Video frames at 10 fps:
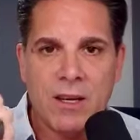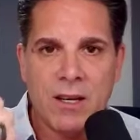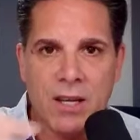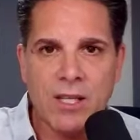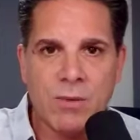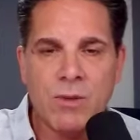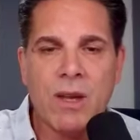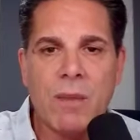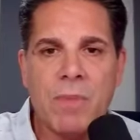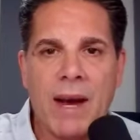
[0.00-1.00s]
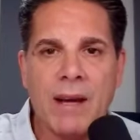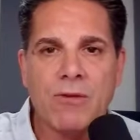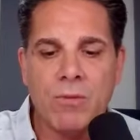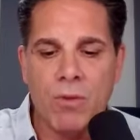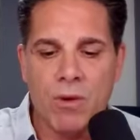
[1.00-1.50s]
Customers will get
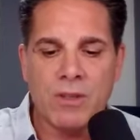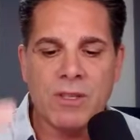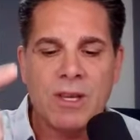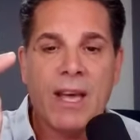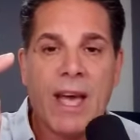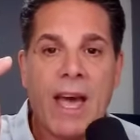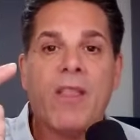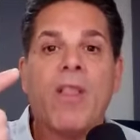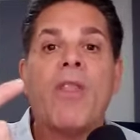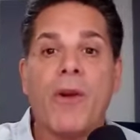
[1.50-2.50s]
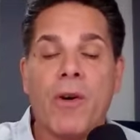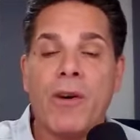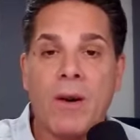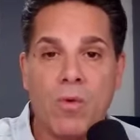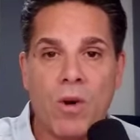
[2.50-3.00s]
buyer's remorse. And
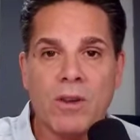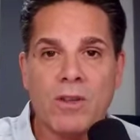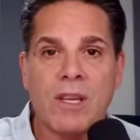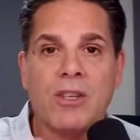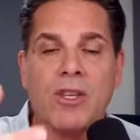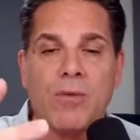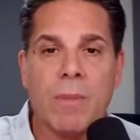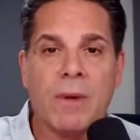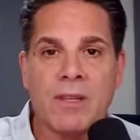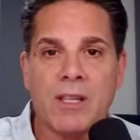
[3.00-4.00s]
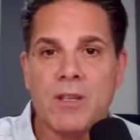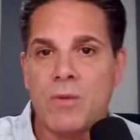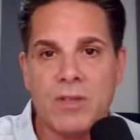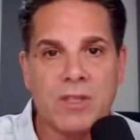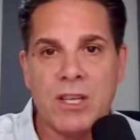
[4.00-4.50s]
third and worst is your reputation
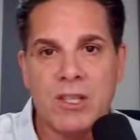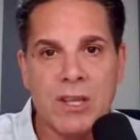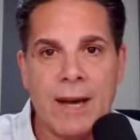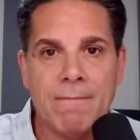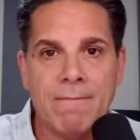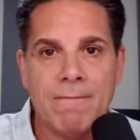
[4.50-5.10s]
will just get shot.